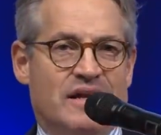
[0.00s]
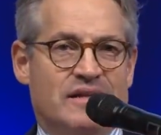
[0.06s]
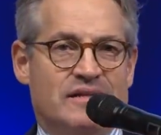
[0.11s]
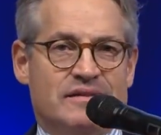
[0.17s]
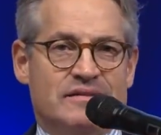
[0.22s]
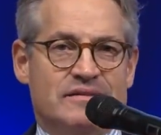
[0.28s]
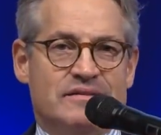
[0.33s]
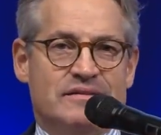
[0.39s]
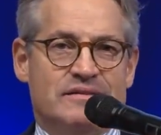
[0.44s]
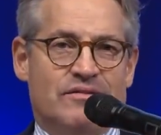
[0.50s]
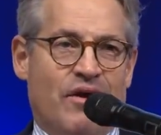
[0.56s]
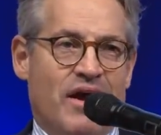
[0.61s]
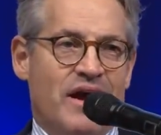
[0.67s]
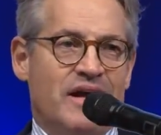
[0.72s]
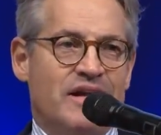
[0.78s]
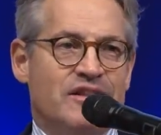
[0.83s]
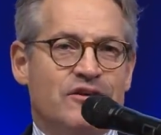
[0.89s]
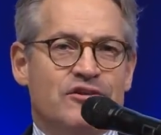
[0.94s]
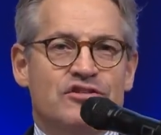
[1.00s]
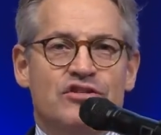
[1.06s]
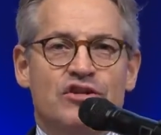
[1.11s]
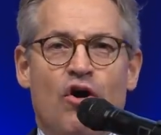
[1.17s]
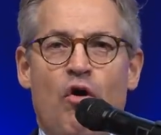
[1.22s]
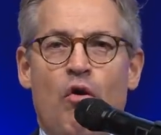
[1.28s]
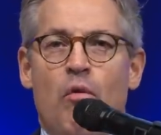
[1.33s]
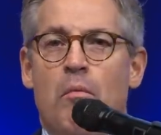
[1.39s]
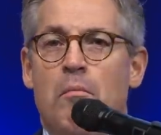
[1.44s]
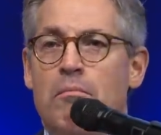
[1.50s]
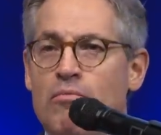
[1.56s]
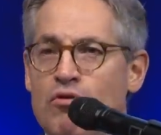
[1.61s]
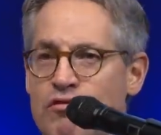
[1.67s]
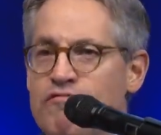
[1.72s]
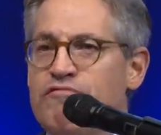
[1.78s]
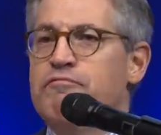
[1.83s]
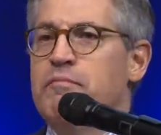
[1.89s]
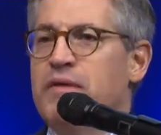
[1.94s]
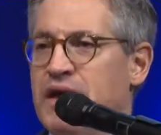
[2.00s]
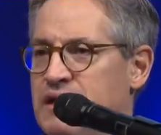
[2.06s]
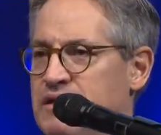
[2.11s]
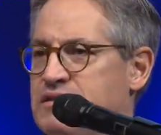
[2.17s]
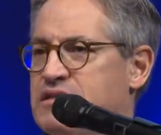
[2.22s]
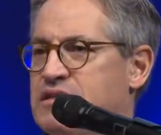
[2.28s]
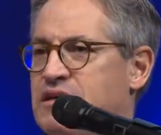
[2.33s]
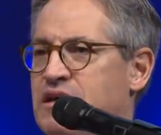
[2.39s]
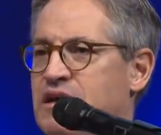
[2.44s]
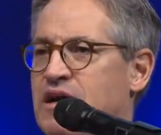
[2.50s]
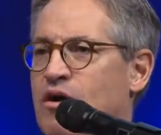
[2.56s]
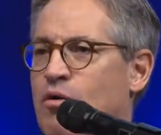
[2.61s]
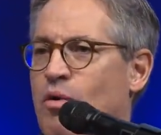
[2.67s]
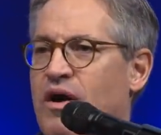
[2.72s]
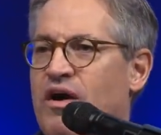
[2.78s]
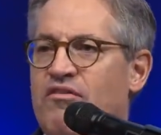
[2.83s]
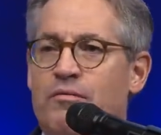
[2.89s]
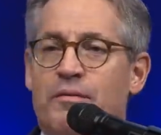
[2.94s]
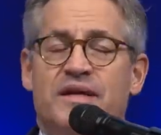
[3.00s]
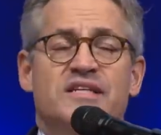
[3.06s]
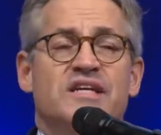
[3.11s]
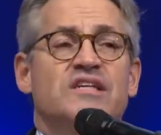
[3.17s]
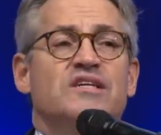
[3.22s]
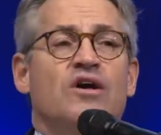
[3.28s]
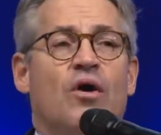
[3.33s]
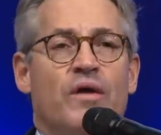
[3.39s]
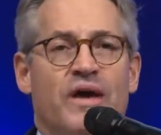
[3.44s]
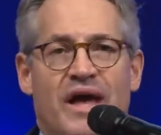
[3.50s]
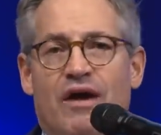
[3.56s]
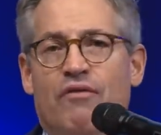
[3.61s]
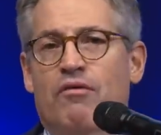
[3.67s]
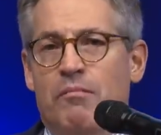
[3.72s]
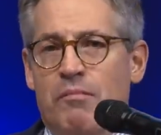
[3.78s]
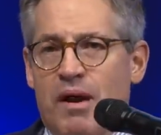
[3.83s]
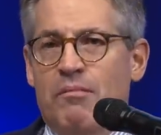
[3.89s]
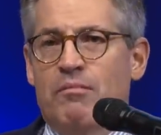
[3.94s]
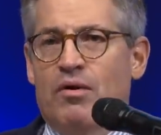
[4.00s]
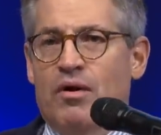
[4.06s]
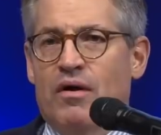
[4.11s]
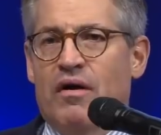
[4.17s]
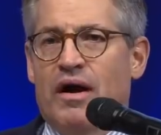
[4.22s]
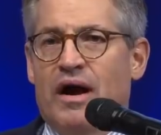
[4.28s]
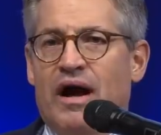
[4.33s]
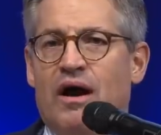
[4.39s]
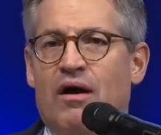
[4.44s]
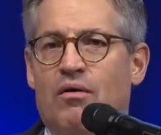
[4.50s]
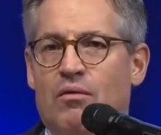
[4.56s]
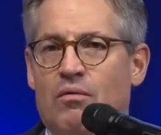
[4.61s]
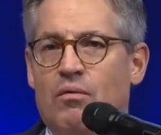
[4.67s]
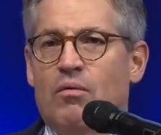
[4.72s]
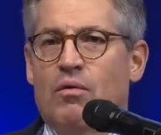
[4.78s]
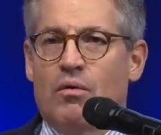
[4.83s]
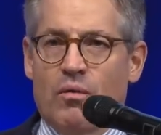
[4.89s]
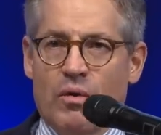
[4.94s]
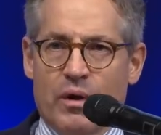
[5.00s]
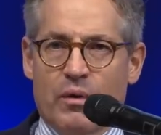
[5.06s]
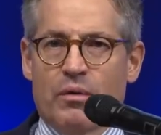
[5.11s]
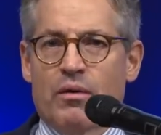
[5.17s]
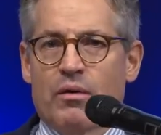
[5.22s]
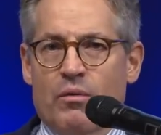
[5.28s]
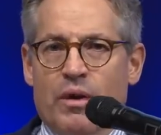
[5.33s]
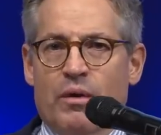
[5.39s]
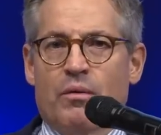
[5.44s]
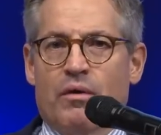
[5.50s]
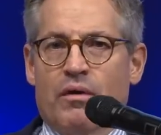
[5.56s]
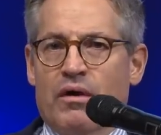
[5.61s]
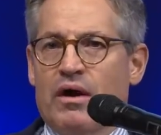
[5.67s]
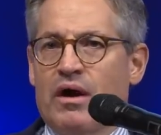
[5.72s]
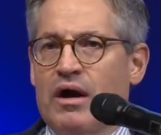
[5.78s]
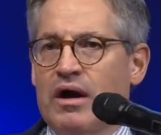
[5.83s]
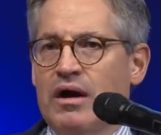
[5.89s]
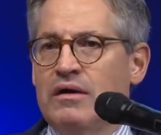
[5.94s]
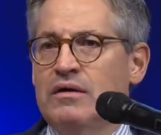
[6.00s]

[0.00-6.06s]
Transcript: it, right? There's no movement where everybody says, oh yeah, remember how we were